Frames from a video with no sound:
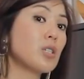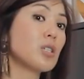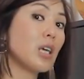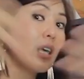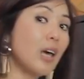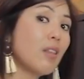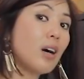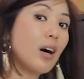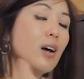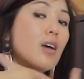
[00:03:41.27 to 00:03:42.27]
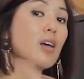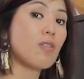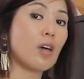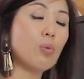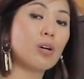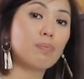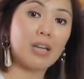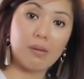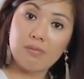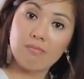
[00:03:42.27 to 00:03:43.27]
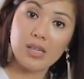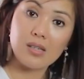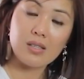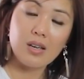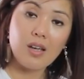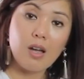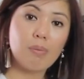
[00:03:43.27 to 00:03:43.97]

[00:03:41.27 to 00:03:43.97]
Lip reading: and together they will become a mix.